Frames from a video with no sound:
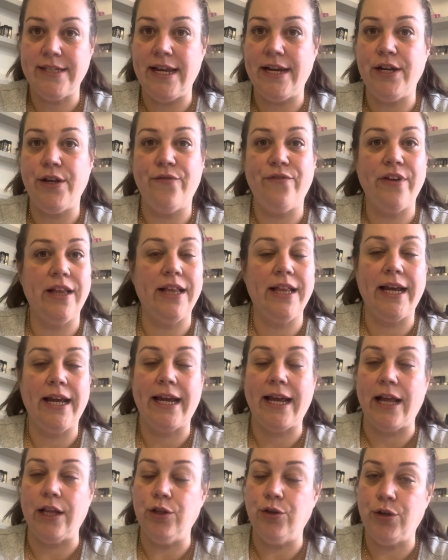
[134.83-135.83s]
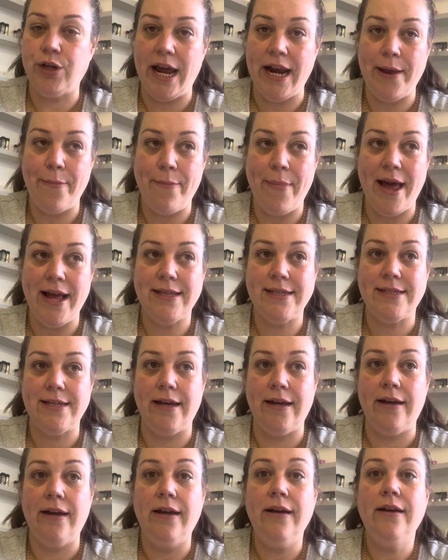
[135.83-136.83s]
I don't feel like I look any
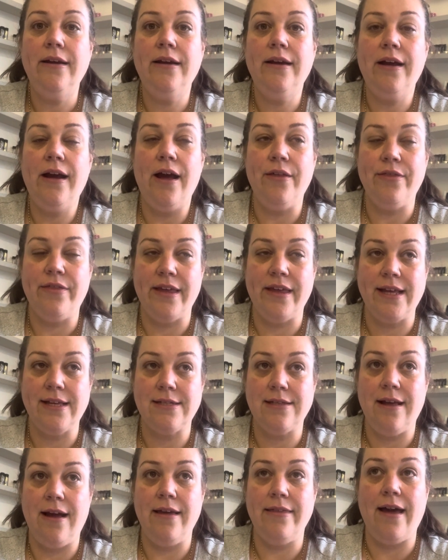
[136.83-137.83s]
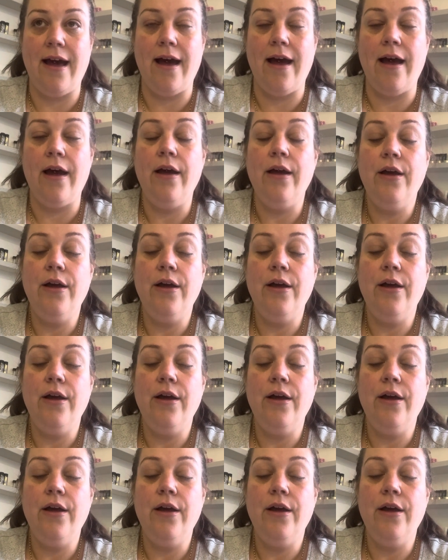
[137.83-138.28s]
better and things like that.